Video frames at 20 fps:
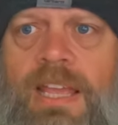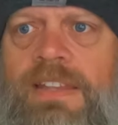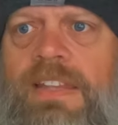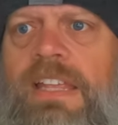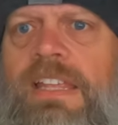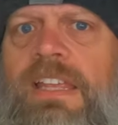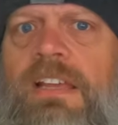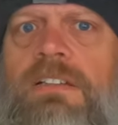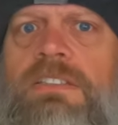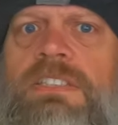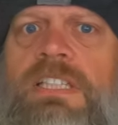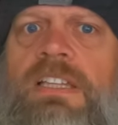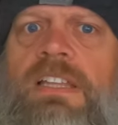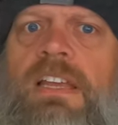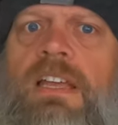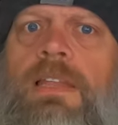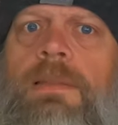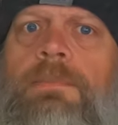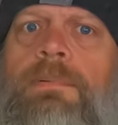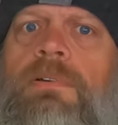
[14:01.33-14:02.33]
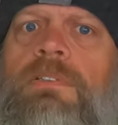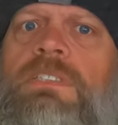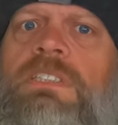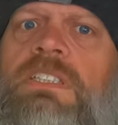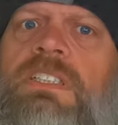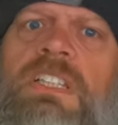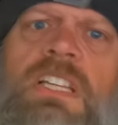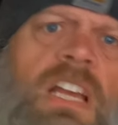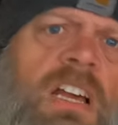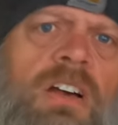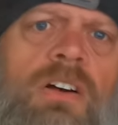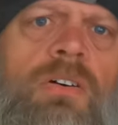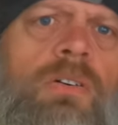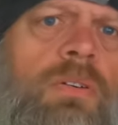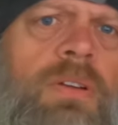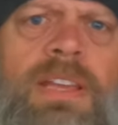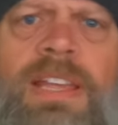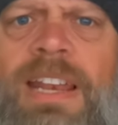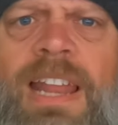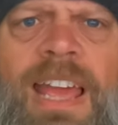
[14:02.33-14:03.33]
and they yell to the other person,
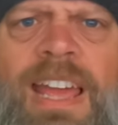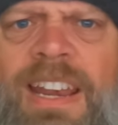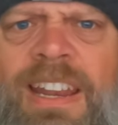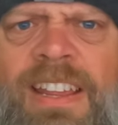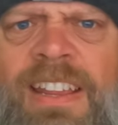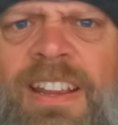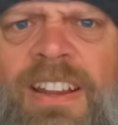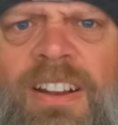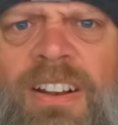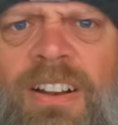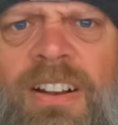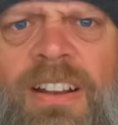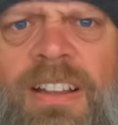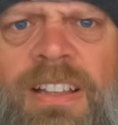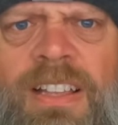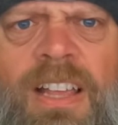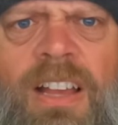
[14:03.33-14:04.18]
go, get out of here,